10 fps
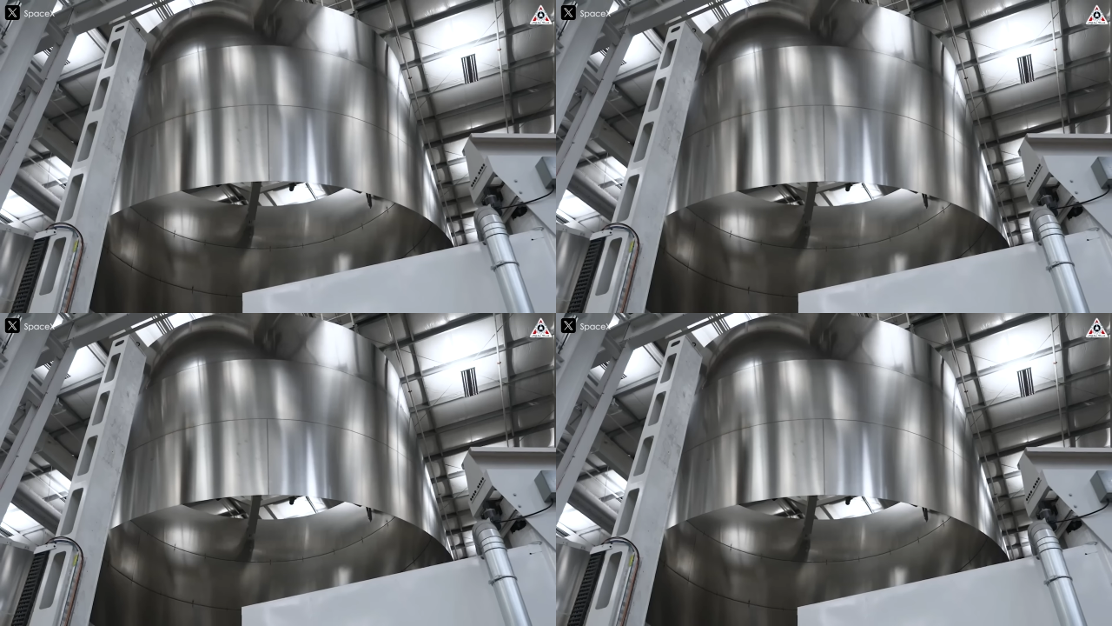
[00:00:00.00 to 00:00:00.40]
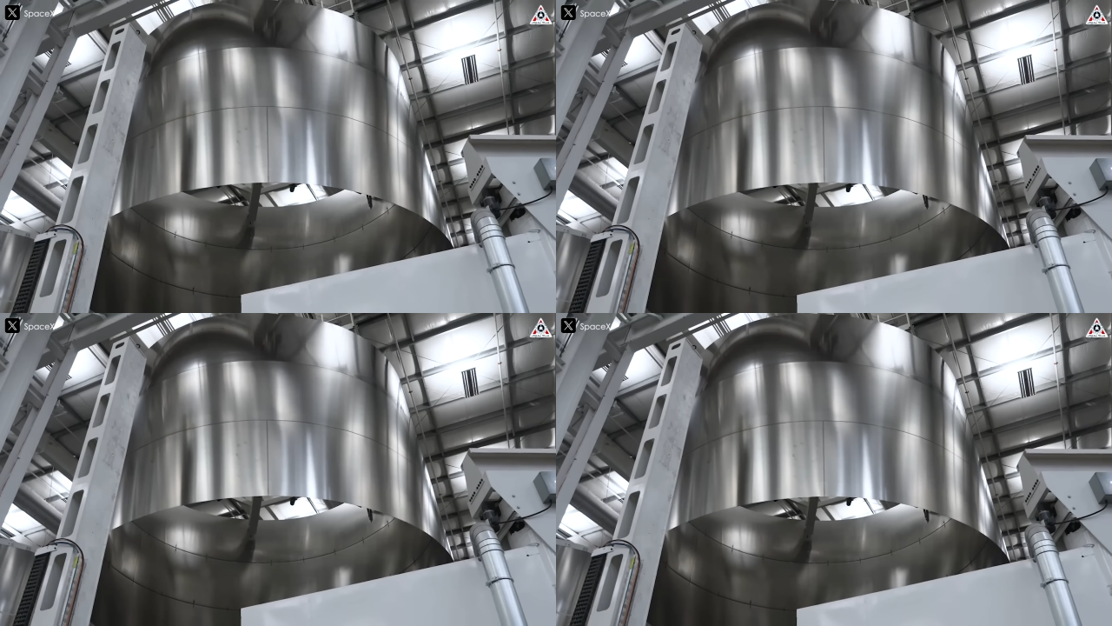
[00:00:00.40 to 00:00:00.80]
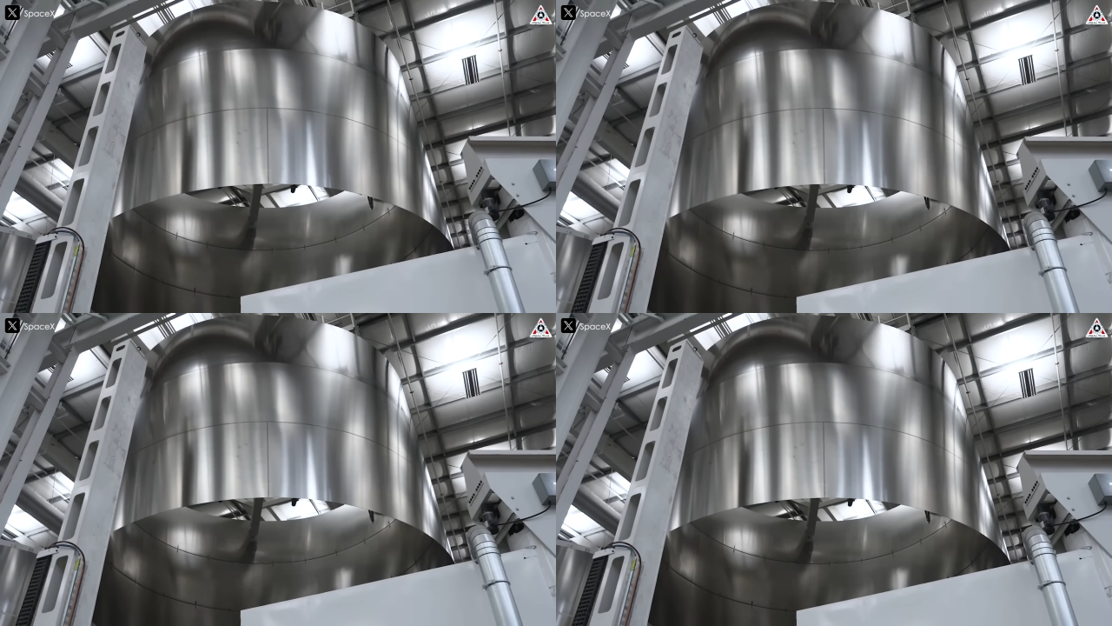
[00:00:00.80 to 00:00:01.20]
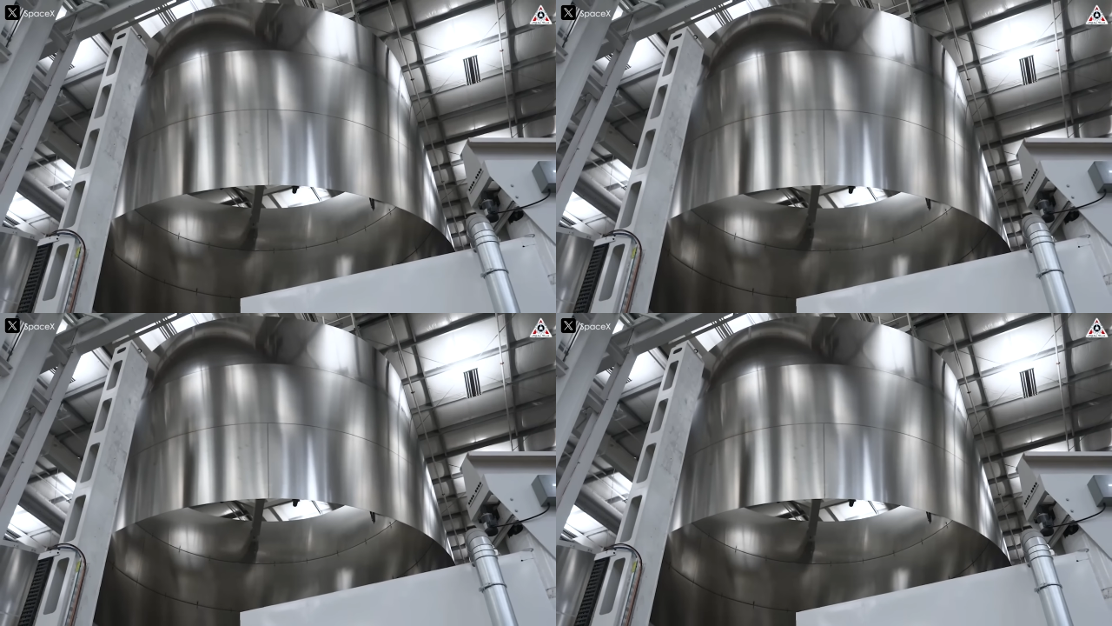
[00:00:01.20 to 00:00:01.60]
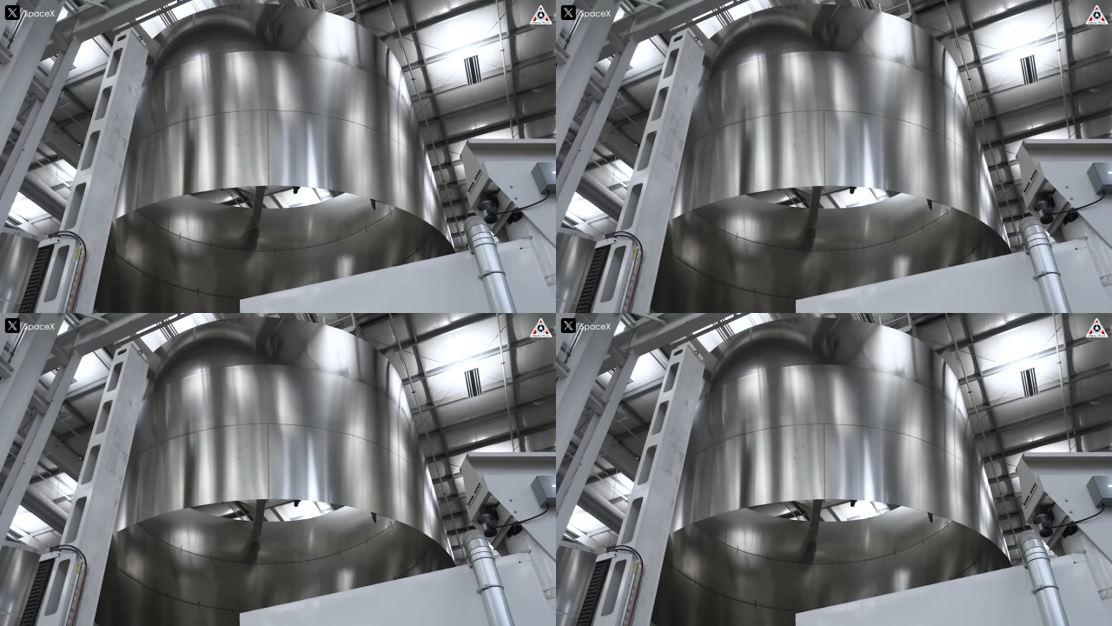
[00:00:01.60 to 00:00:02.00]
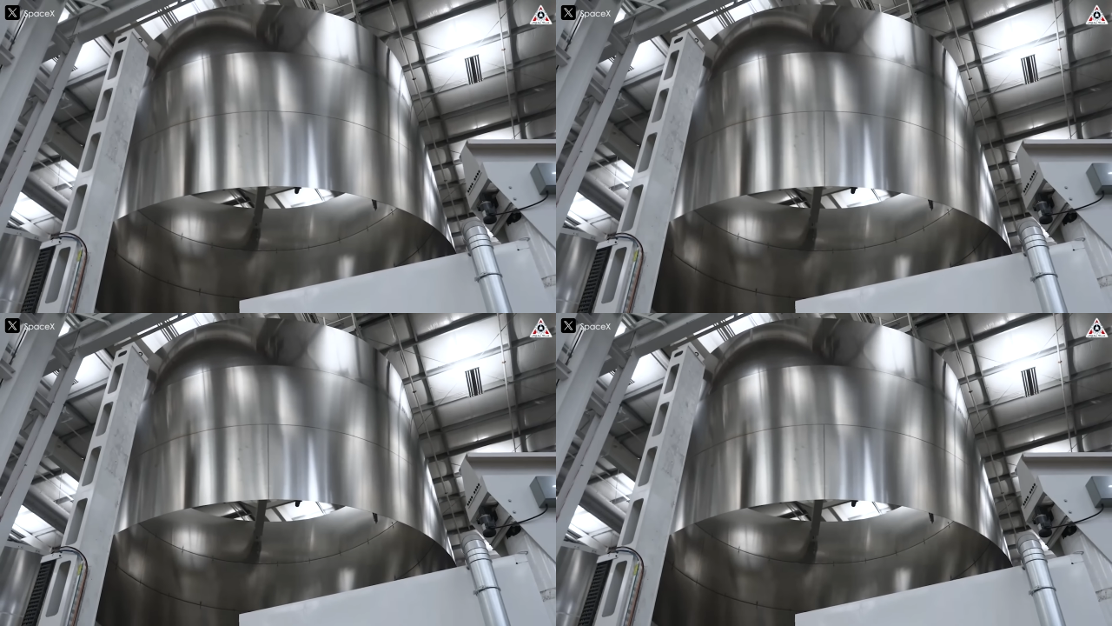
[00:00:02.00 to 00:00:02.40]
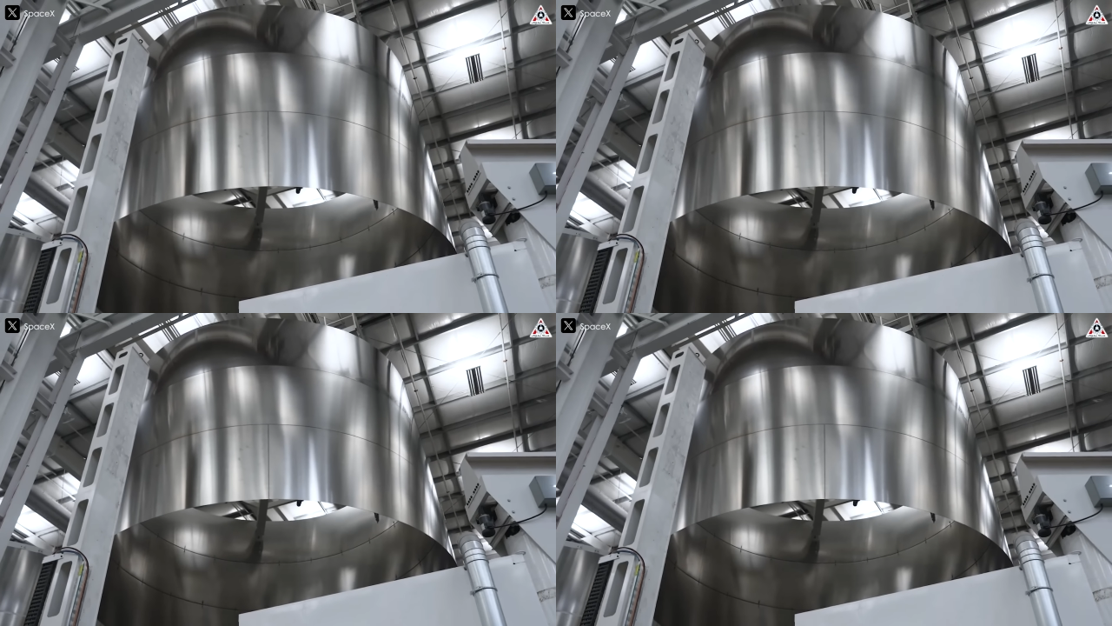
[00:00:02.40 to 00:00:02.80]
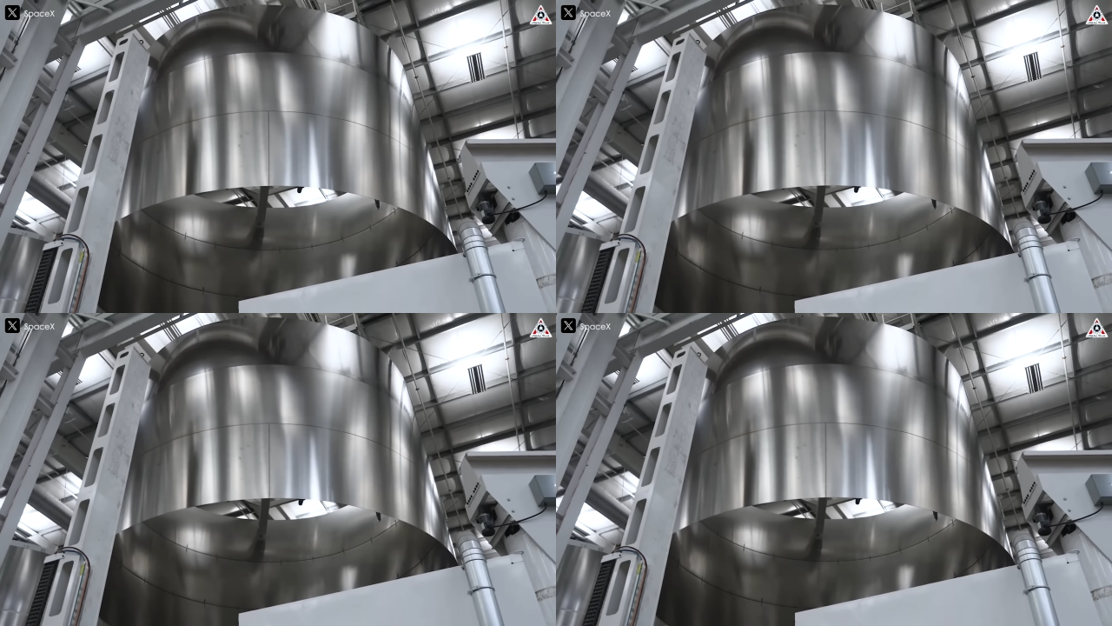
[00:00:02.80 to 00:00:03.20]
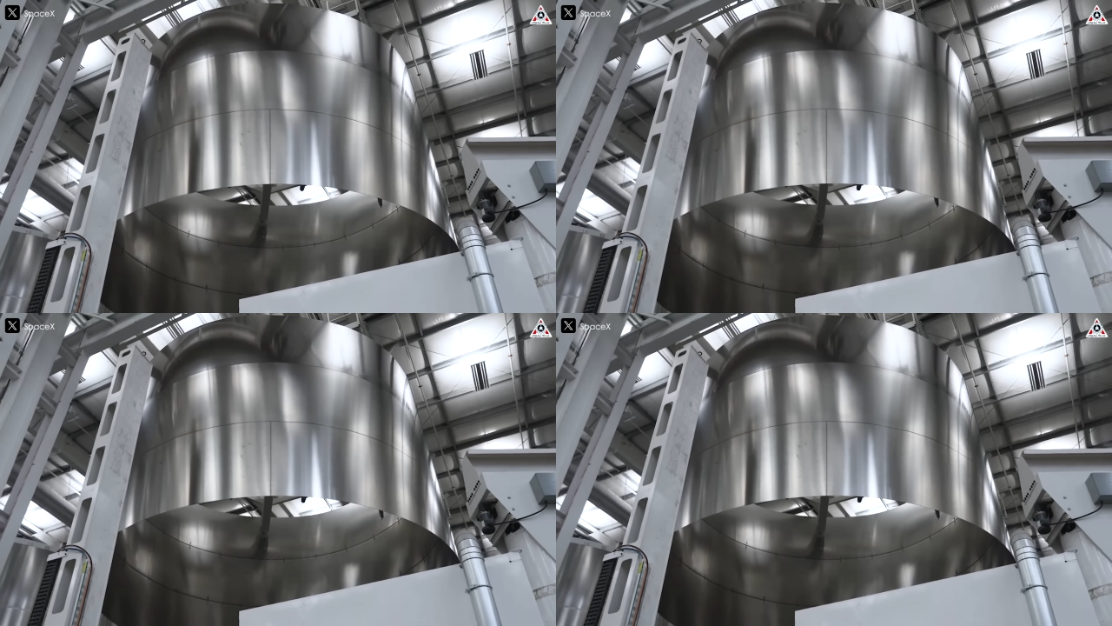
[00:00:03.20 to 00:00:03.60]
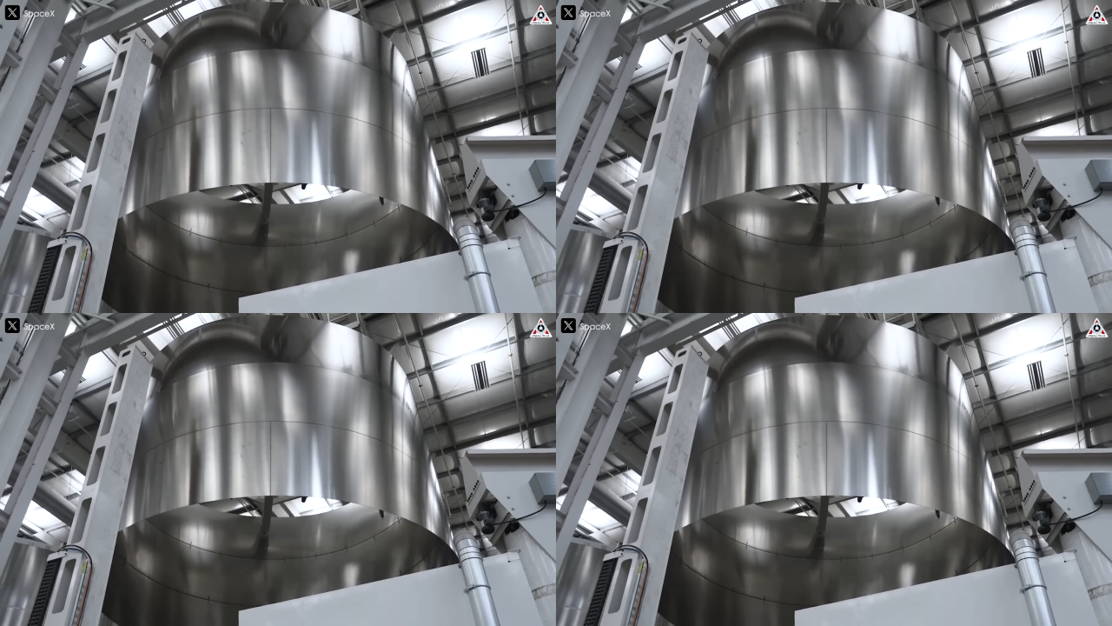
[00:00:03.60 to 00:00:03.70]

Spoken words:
Nobody's mouth can be seen.